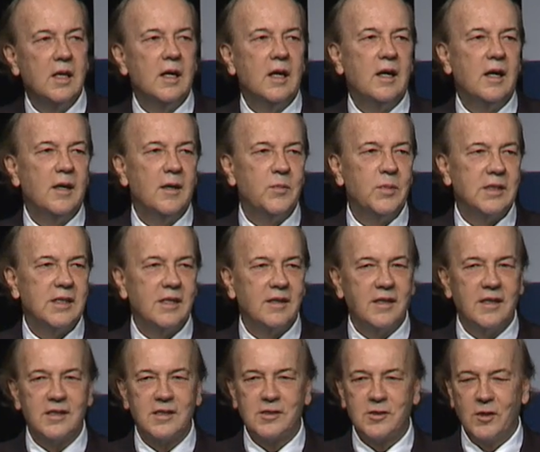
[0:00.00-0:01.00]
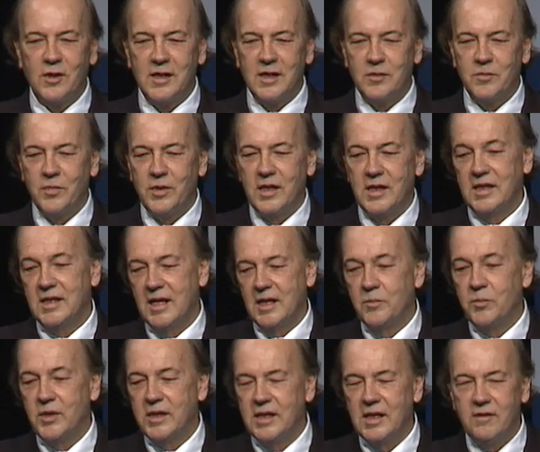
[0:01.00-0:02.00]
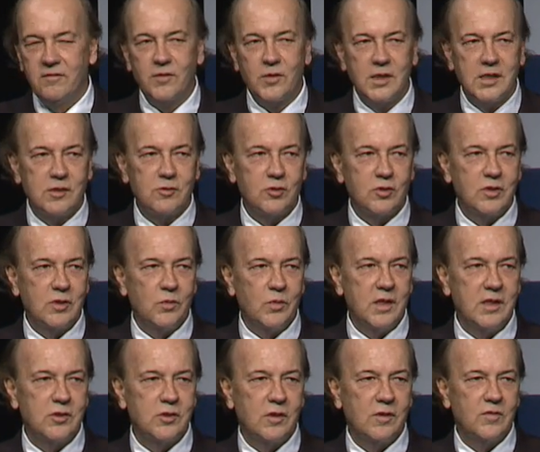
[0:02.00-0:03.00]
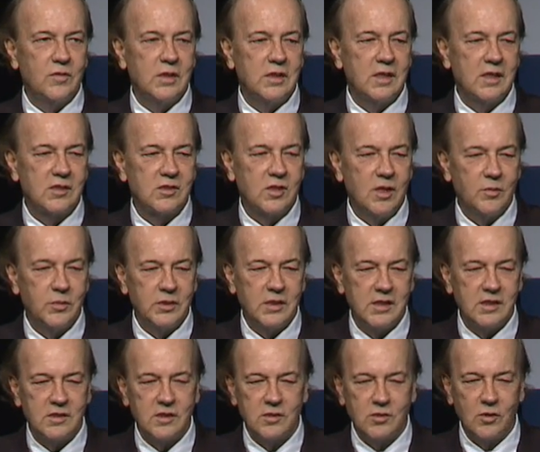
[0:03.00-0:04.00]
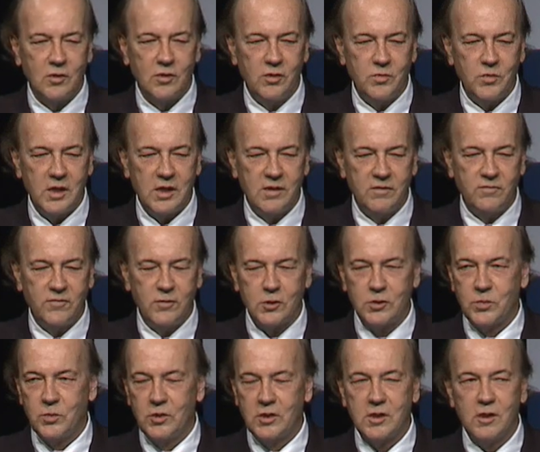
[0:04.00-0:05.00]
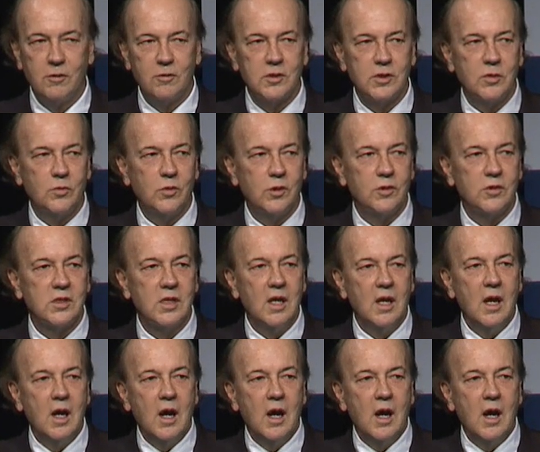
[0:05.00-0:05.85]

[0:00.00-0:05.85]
But they let us go ahead and play it out. It played out in very interesting ways over the next couple of days. It's all in my first book, Currency Wars.